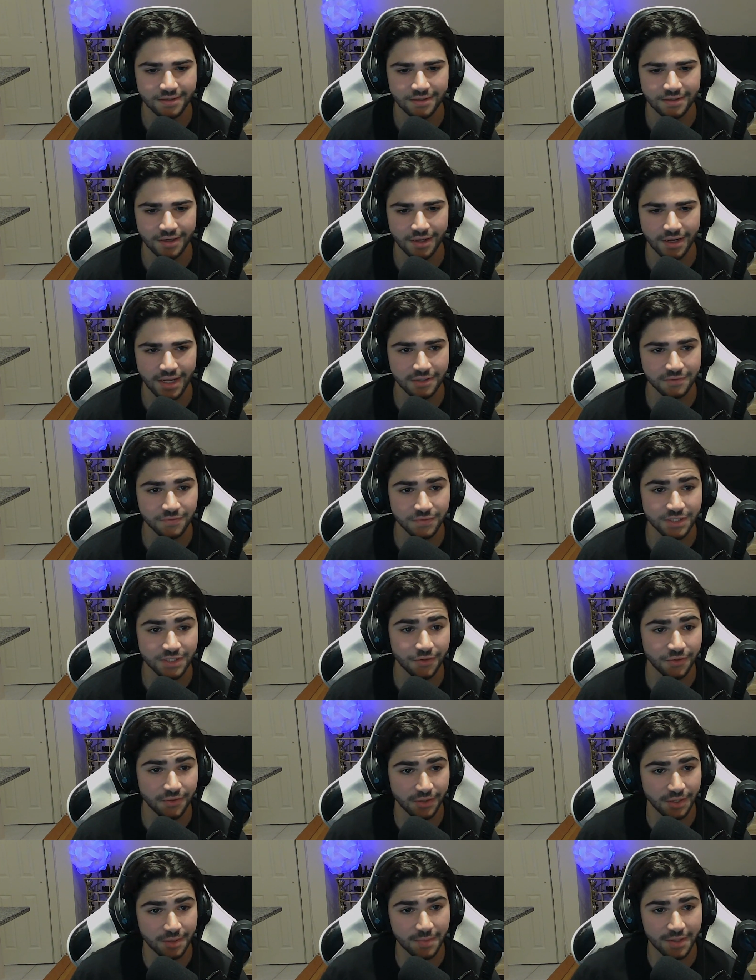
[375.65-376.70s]
How's Vercel
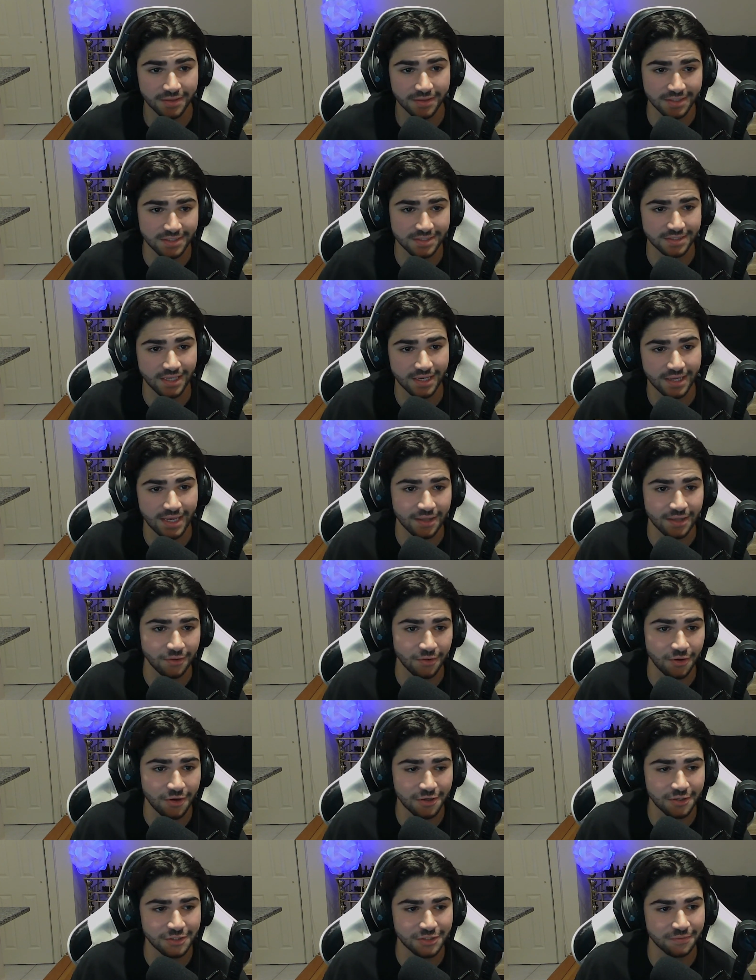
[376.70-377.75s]
thinking about this like at
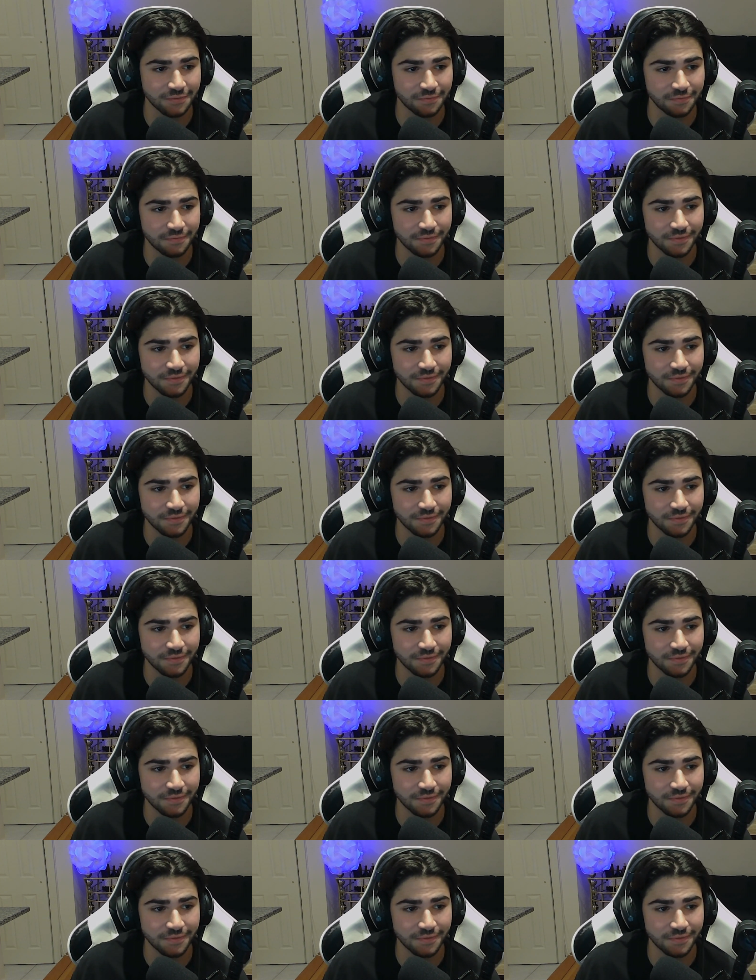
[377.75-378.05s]
large of,